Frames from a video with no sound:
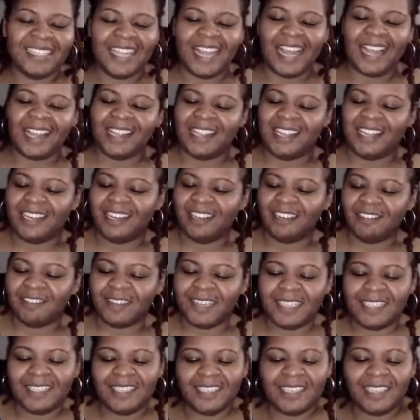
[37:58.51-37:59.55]
I get a
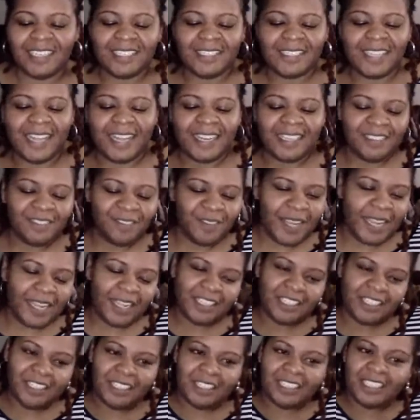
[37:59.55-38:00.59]
great deal of
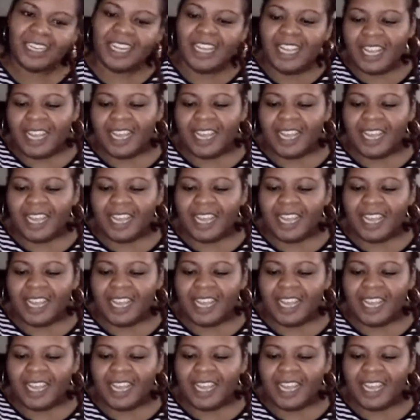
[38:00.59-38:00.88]
satisfaction